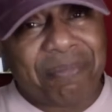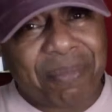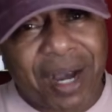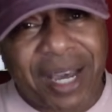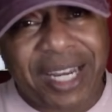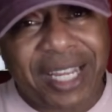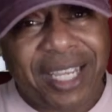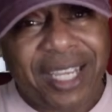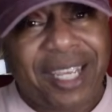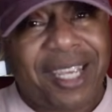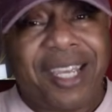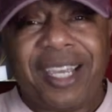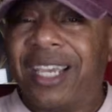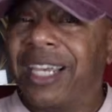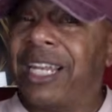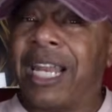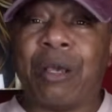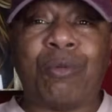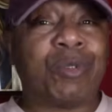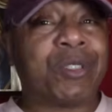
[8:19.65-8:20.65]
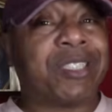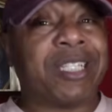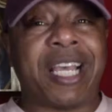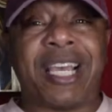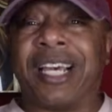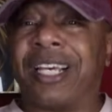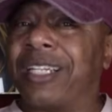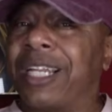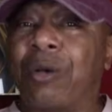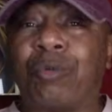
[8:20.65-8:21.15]
money and they was
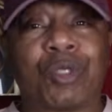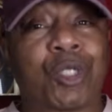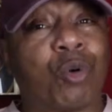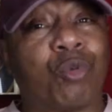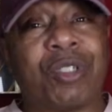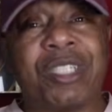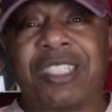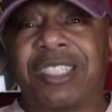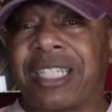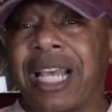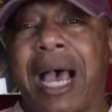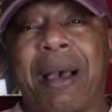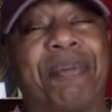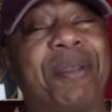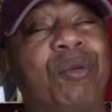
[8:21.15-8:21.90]
down, they was on his top.